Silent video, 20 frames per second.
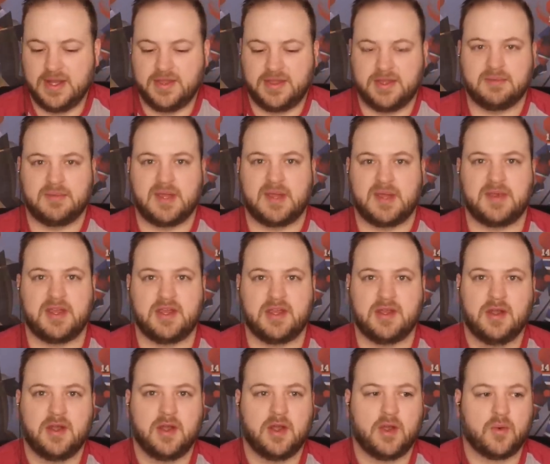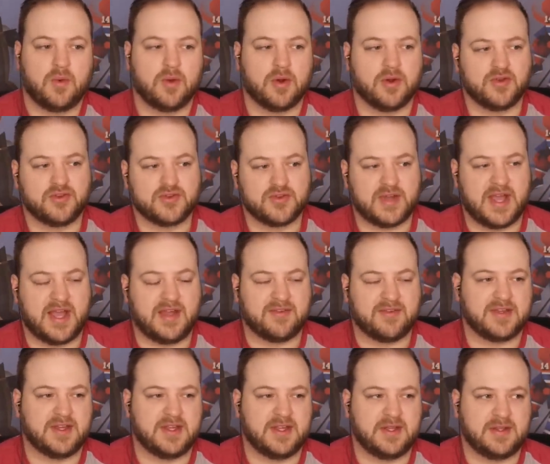that maybe were
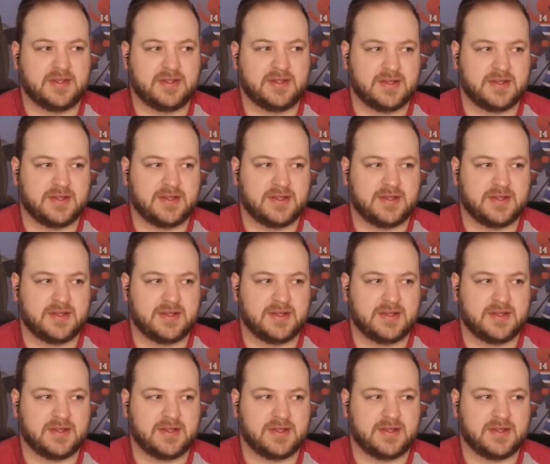drafted